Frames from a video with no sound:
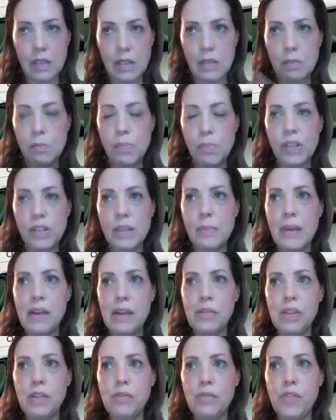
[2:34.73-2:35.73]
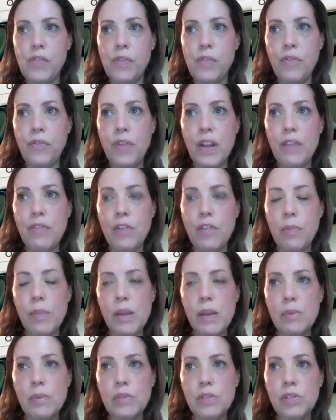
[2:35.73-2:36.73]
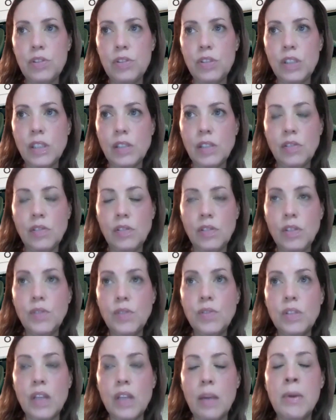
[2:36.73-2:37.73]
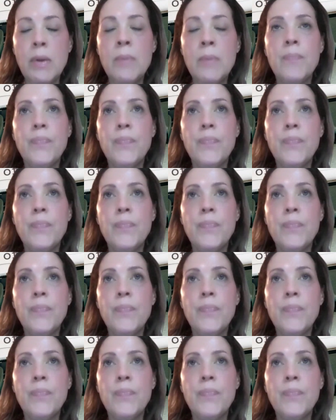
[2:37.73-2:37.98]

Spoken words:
put them out there for free for people to just use them.